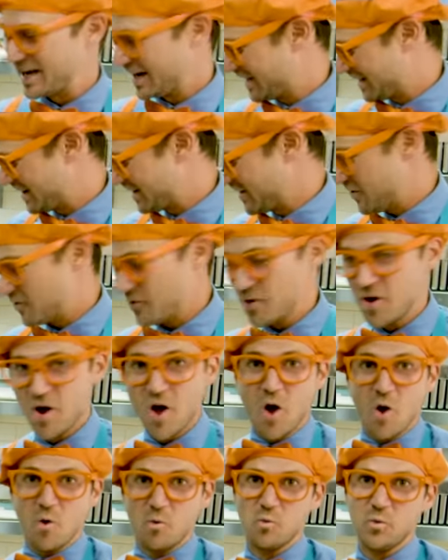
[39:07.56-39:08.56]
a second
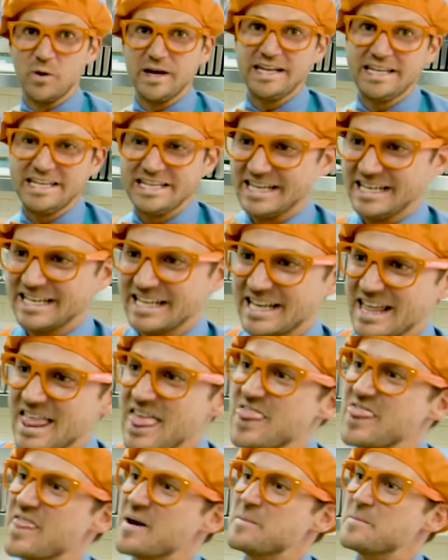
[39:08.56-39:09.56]
though. We need
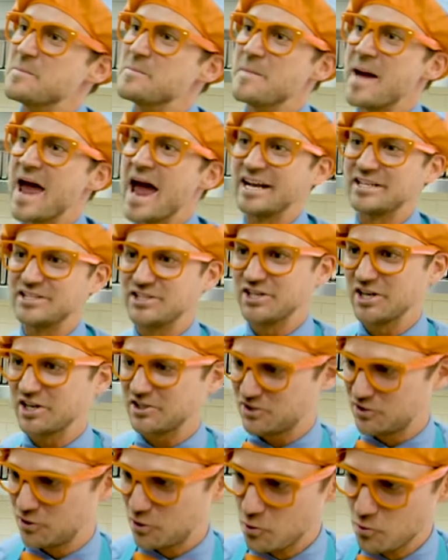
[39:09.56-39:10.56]
the
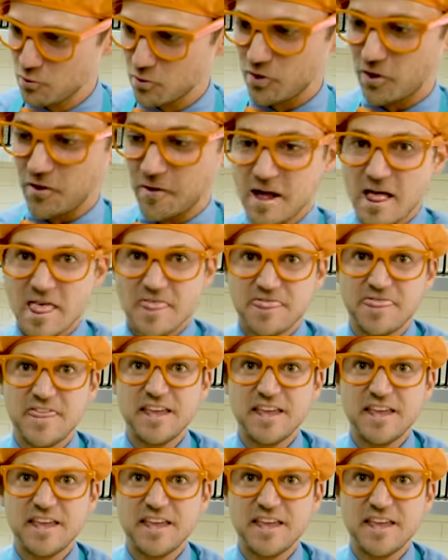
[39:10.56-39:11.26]
magic tool.